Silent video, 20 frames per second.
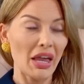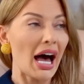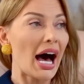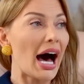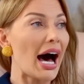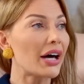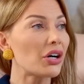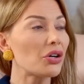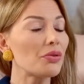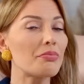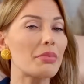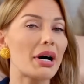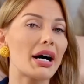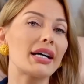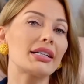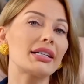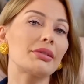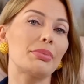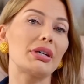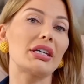I don't
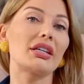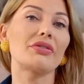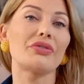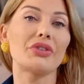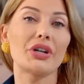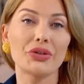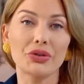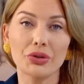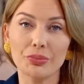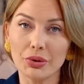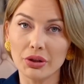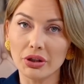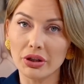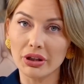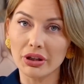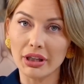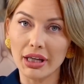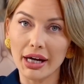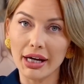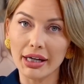mind being vulnerable
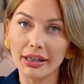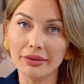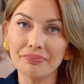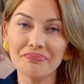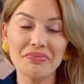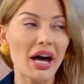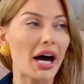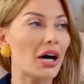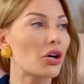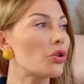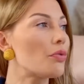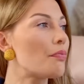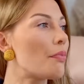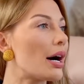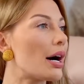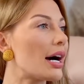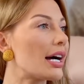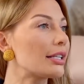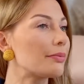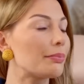online. I don't
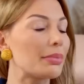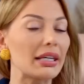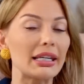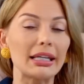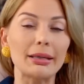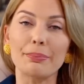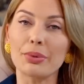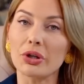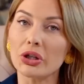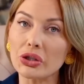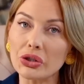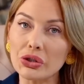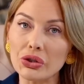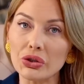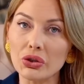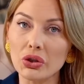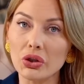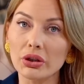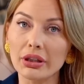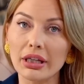mind being
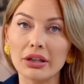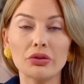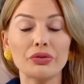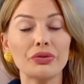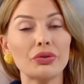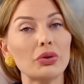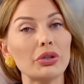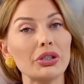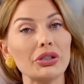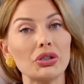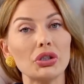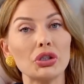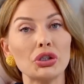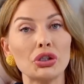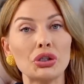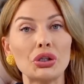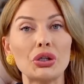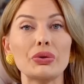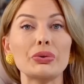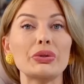personal and, of course,
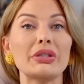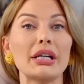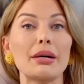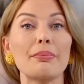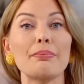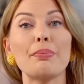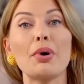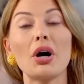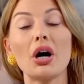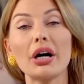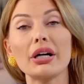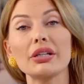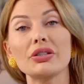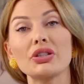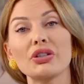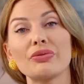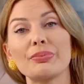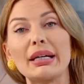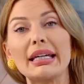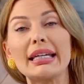show some parts
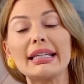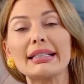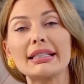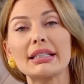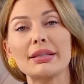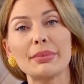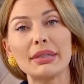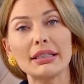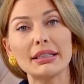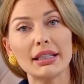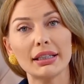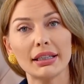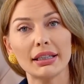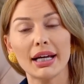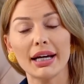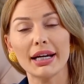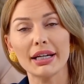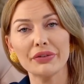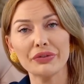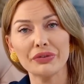of my intimate
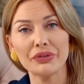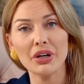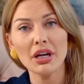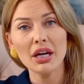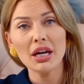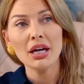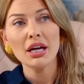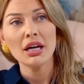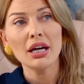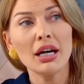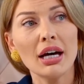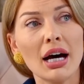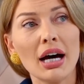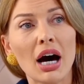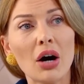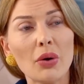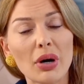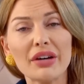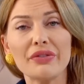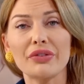life.
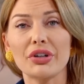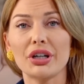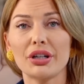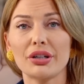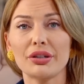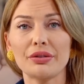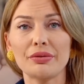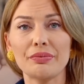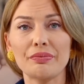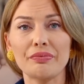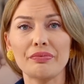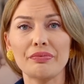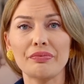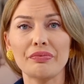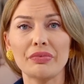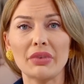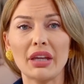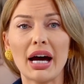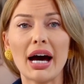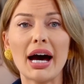However,
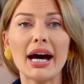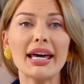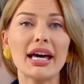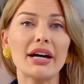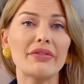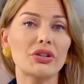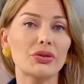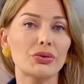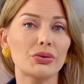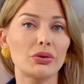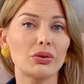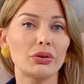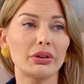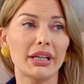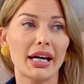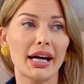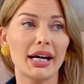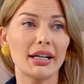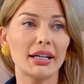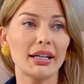I have a rule
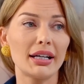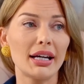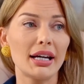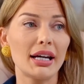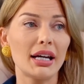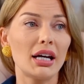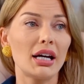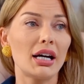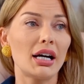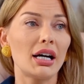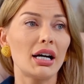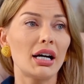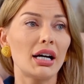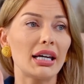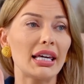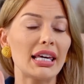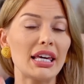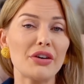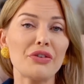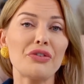that
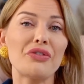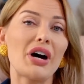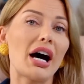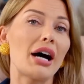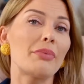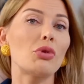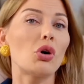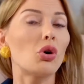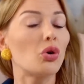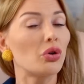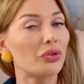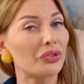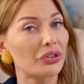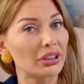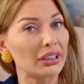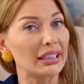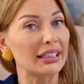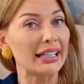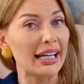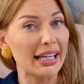if I'm
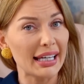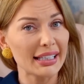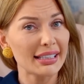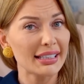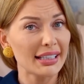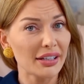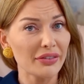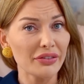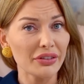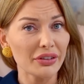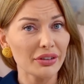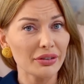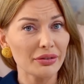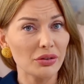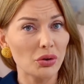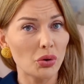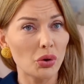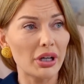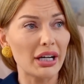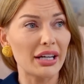overly negative
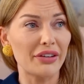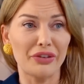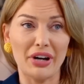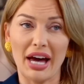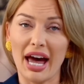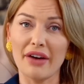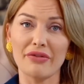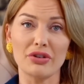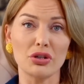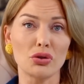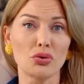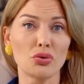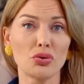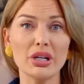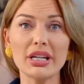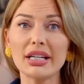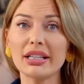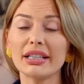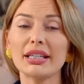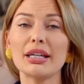or if I have a
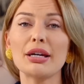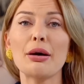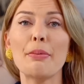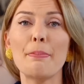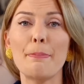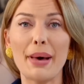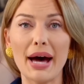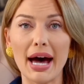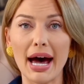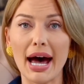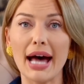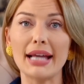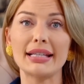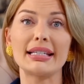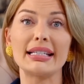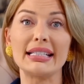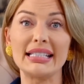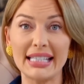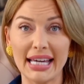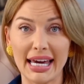really
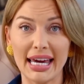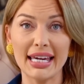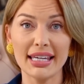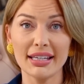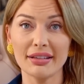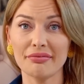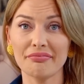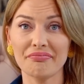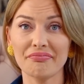bad day,